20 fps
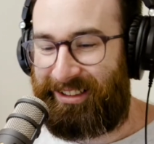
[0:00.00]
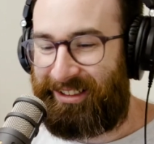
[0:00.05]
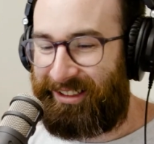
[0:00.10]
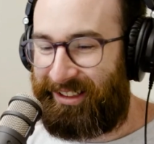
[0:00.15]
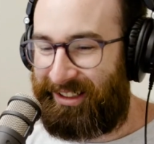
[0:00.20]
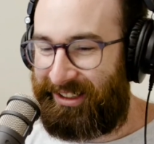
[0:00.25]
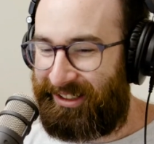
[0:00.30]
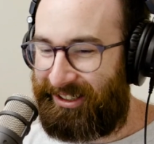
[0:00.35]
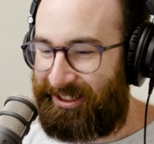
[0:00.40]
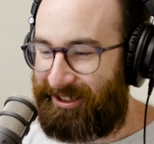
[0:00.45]

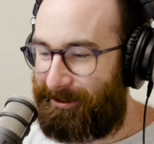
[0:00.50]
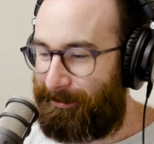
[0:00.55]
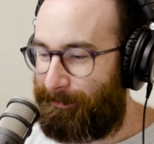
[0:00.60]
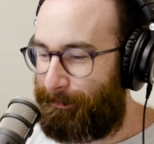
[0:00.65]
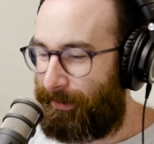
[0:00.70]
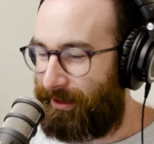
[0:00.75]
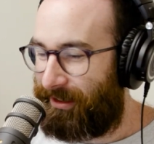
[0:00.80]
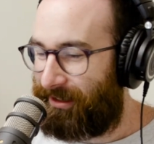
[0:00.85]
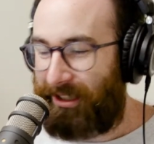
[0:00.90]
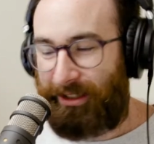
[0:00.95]

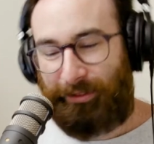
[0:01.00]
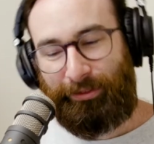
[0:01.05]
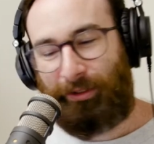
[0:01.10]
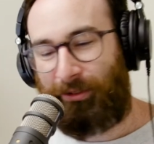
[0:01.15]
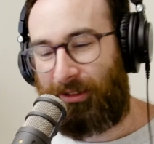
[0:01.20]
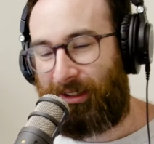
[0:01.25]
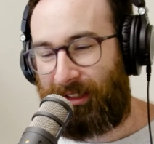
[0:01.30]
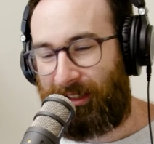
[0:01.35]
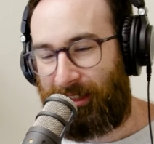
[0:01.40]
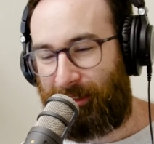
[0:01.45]
I take
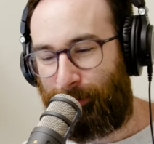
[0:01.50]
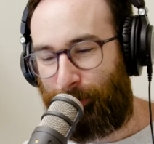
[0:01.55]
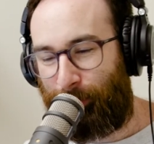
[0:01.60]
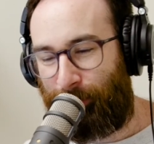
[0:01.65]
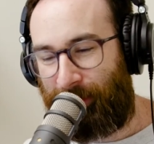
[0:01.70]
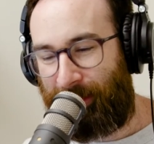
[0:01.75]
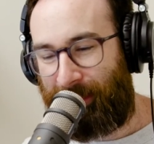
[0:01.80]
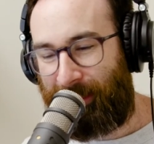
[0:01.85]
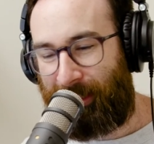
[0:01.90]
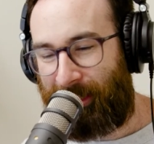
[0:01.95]
forever to get to the
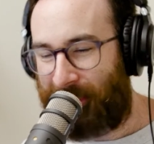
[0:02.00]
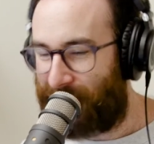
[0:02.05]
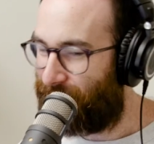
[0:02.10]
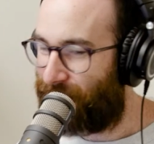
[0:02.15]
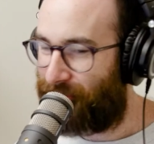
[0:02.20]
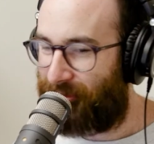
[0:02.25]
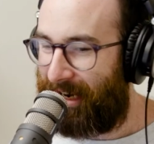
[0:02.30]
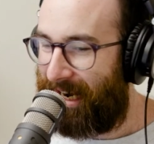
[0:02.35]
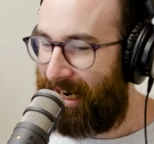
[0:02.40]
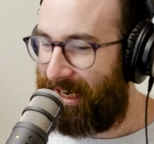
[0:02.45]
point. I
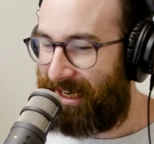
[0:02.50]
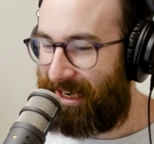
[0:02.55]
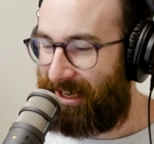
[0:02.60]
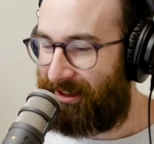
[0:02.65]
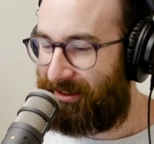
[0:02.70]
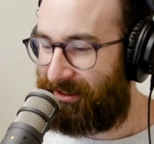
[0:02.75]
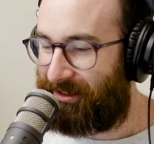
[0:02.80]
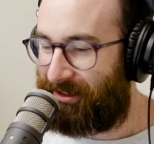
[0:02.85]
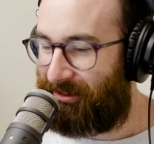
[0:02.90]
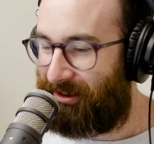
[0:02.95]
drag out
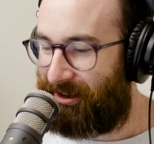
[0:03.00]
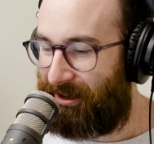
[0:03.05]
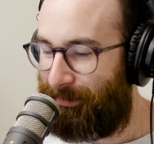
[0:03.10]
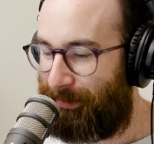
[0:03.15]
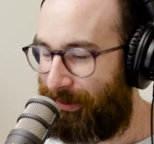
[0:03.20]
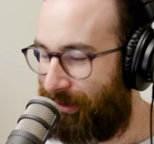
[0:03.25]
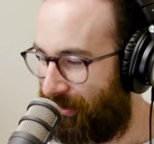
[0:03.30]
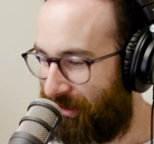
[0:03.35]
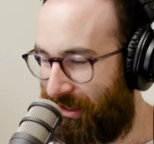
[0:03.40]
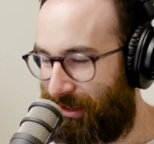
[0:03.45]
the time
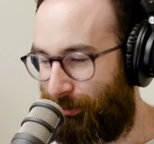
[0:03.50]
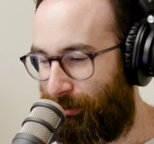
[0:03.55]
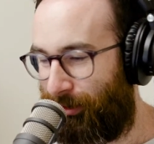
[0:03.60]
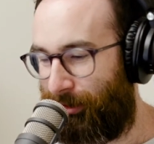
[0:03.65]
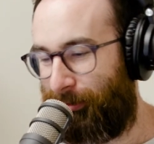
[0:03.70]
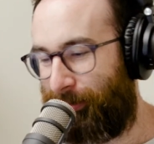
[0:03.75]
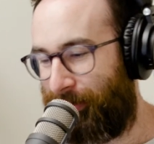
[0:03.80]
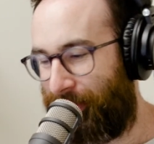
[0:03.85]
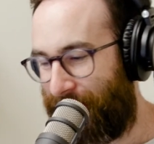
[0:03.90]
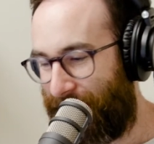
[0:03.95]
because that's what I
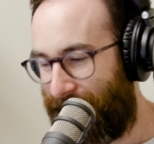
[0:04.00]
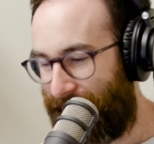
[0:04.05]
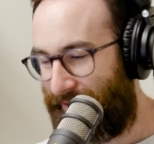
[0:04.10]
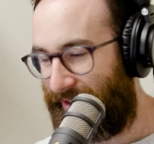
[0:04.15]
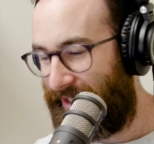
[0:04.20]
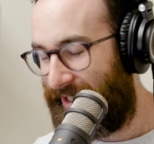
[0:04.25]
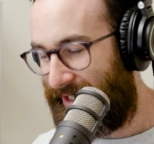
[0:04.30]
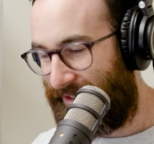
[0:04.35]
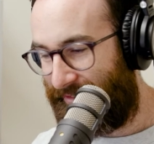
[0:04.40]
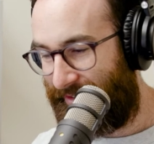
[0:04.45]
want to do.
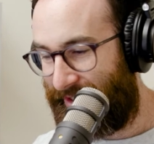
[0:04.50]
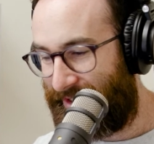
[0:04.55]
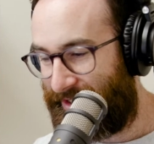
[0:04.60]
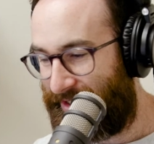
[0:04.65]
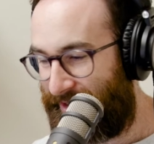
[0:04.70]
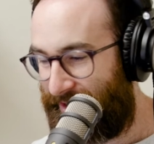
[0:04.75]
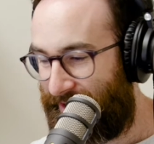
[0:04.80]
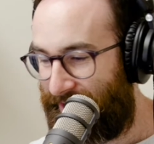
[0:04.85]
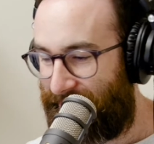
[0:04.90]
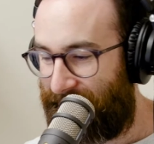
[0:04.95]
Anyways,
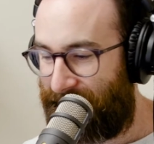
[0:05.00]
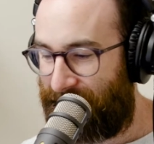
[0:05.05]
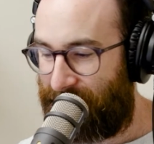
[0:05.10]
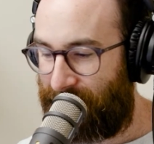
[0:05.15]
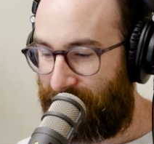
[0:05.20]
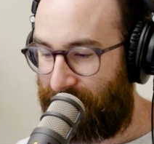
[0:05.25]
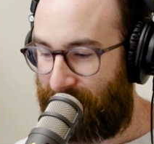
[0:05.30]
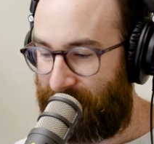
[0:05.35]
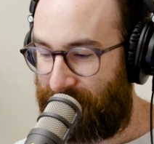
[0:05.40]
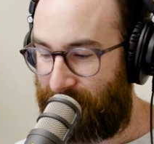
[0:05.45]

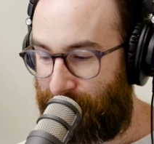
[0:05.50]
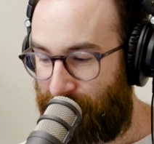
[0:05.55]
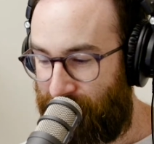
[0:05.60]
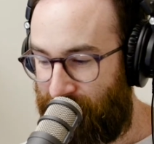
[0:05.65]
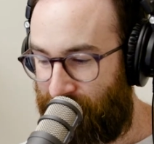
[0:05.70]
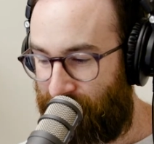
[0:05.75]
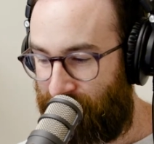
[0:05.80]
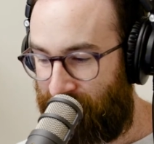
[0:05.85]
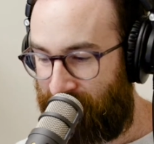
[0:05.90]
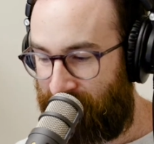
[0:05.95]
so I saw
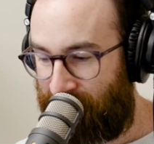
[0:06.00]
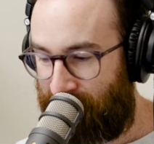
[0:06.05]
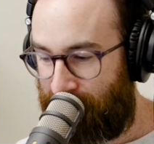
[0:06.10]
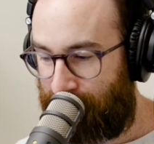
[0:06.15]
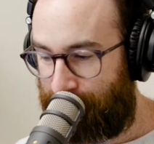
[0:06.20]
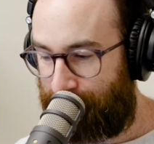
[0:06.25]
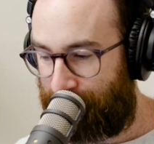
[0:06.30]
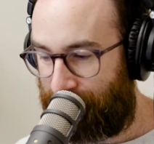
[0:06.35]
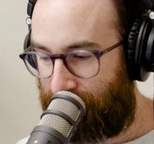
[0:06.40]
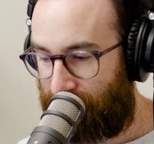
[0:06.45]
this
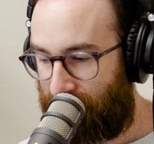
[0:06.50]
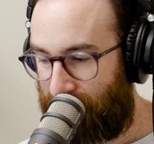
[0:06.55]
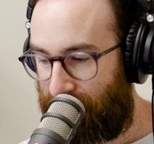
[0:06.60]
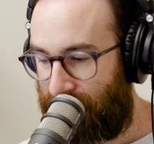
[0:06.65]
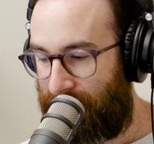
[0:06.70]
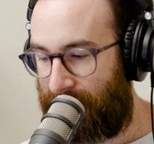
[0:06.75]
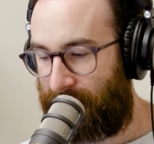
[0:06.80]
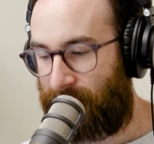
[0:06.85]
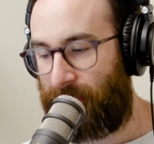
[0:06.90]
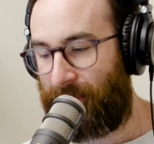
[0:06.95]
video
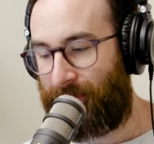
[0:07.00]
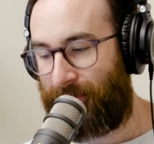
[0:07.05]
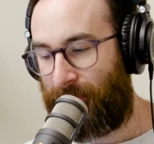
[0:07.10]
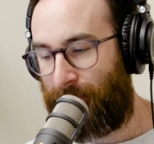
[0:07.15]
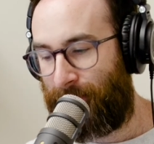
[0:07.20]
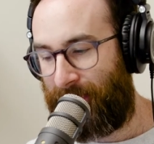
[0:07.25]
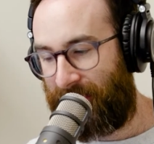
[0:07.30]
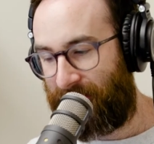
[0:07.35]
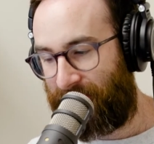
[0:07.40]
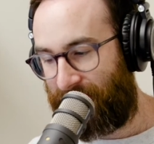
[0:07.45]
that goes for
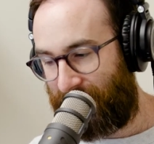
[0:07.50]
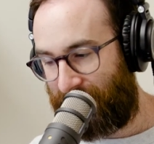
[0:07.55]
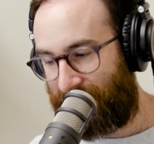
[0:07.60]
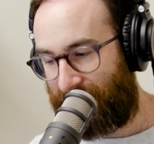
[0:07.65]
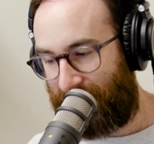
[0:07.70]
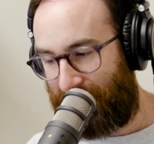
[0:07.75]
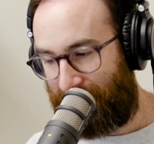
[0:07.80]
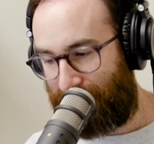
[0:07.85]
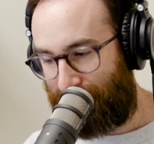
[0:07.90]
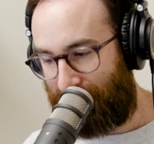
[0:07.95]
about
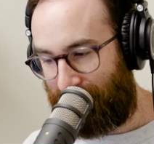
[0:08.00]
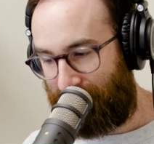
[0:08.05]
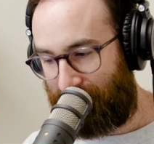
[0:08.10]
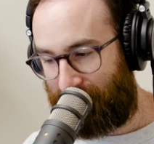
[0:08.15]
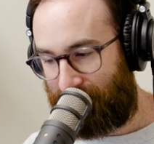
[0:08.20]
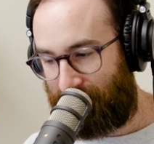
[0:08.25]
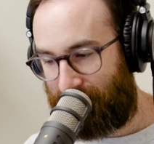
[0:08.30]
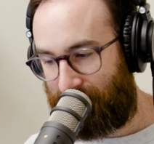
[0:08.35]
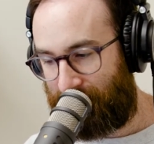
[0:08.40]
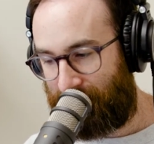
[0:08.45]
15
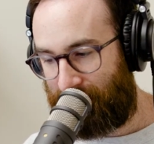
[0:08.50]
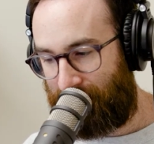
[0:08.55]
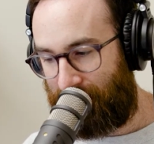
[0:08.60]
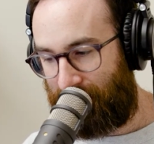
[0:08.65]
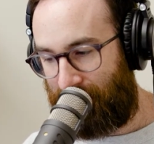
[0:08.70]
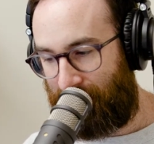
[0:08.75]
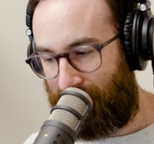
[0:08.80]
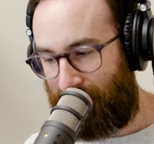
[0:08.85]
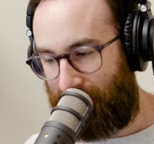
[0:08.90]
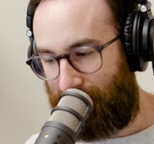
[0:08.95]
minutes
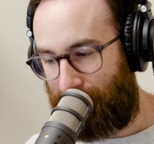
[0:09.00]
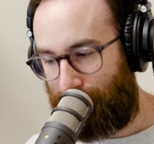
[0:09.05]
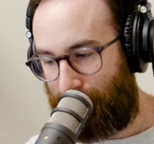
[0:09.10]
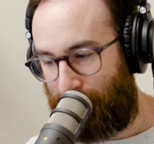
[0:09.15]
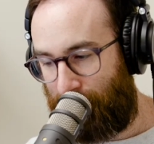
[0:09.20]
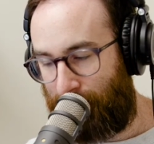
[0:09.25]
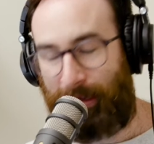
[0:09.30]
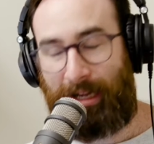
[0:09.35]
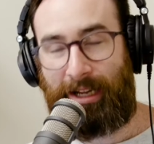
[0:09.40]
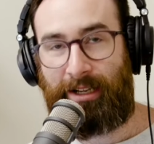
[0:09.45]

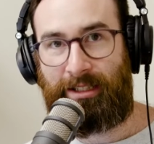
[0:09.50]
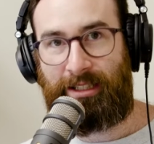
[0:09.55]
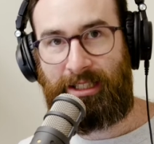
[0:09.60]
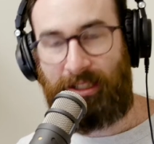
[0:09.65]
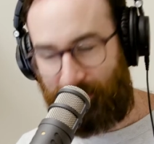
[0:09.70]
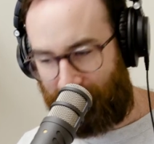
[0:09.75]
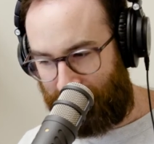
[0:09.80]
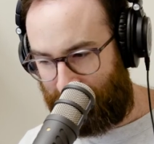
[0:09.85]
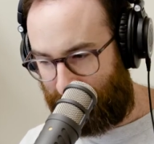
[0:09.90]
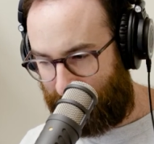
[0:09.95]
about
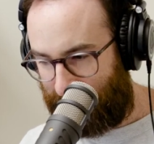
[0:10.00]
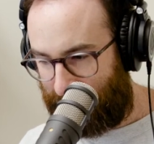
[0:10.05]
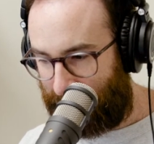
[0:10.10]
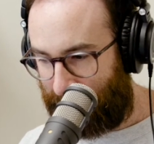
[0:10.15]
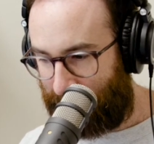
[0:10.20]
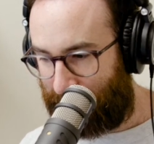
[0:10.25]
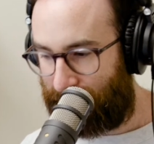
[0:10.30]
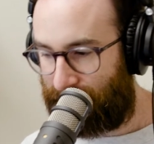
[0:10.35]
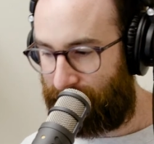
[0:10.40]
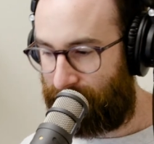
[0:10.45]
dividend
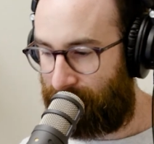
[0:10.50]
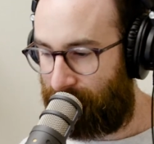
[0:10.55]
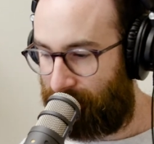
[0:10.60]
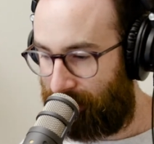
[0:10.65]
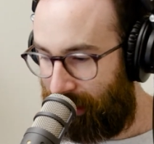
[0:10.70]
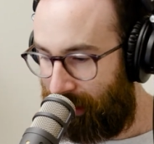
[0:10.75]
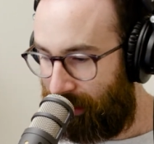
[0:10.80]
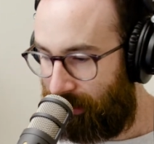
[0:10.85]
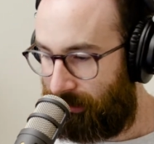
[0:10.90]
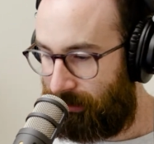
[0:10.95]
stocks,
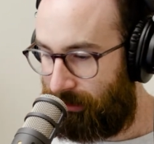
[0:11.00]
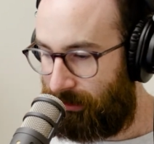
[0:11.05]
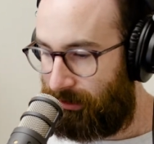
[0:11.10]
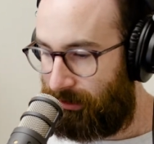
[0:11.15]
okay?